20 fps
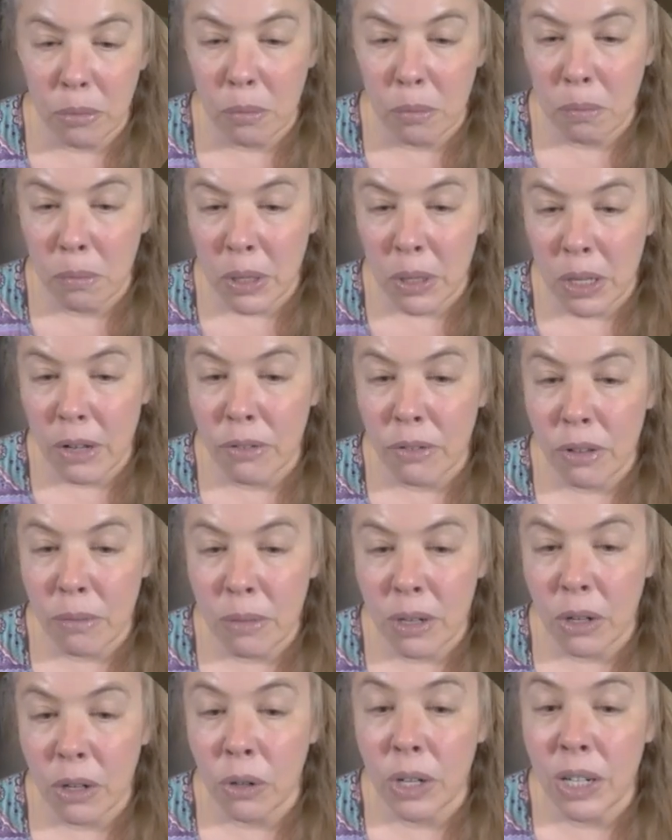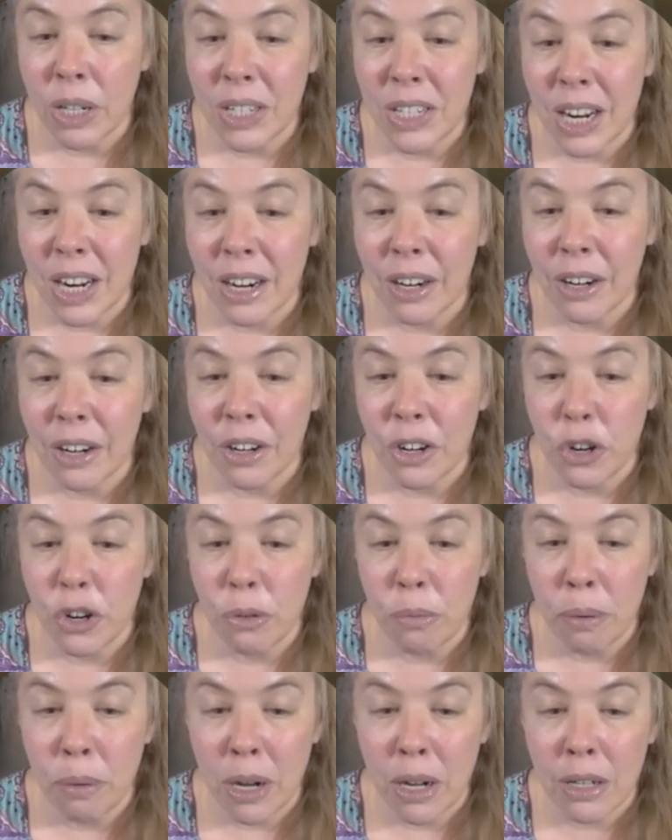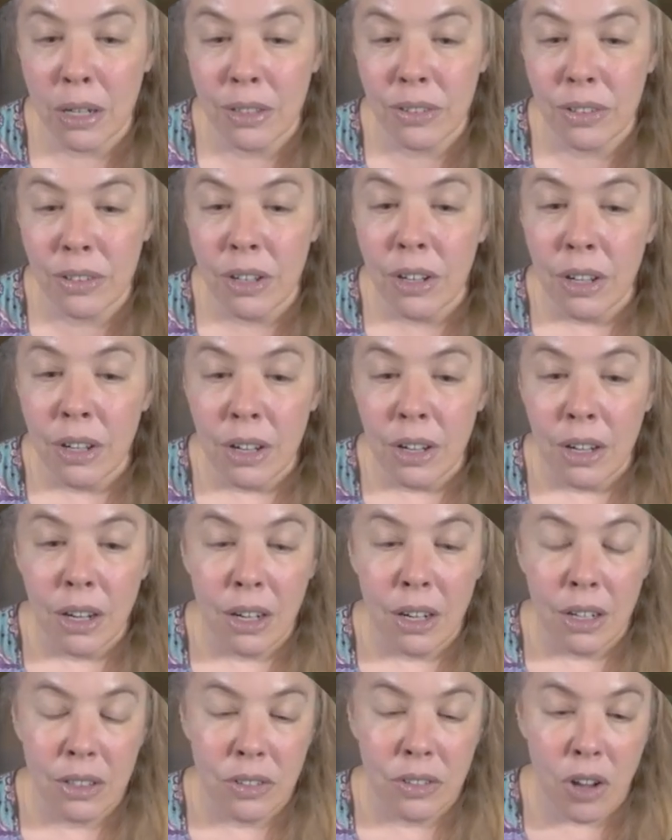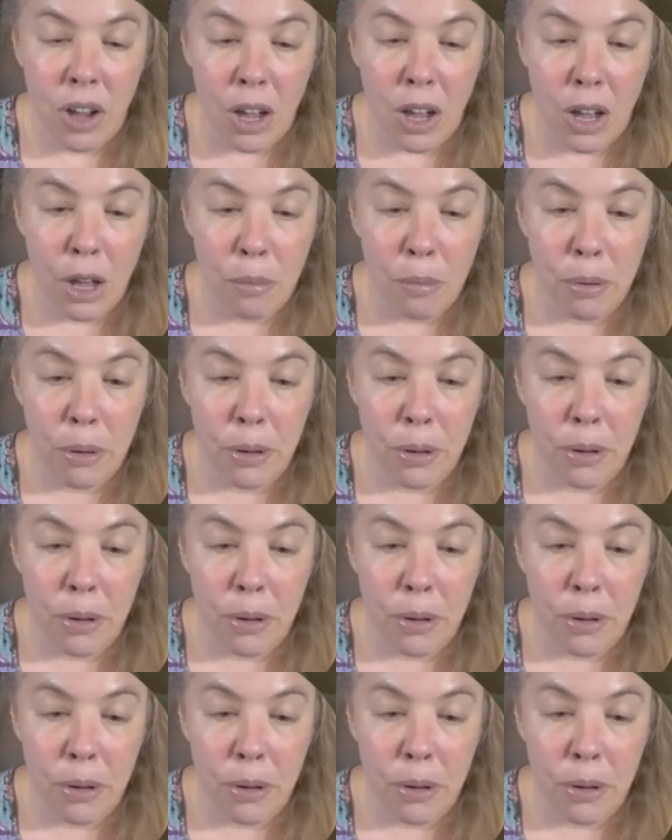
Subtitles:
give them an entire new box on top,